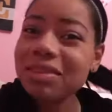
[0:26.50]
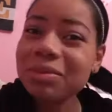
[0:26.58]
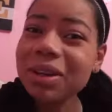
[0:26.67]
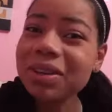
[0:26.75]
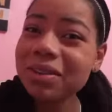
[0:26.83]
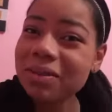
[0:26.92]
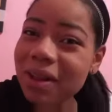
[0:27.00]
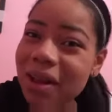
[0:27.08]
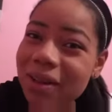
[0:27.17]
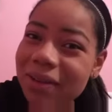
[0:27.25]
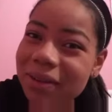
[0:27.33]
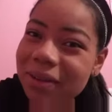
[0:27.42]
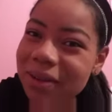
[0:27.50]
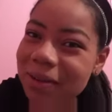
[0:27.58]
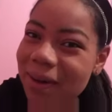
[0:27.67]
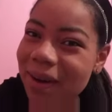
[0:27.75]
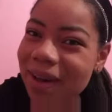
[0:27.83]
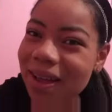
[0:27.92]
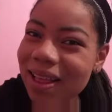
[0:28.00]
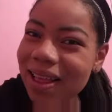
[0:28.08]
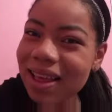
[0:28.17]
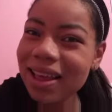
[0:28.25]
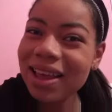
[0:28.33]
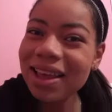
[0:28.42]
Just wanted to vlog for you all
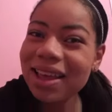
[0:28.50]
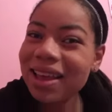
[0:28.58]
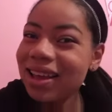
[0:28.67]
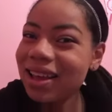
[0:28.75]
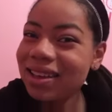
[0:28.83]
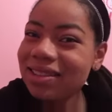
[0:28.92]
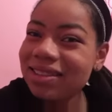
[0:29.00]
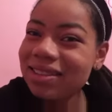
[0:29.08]
and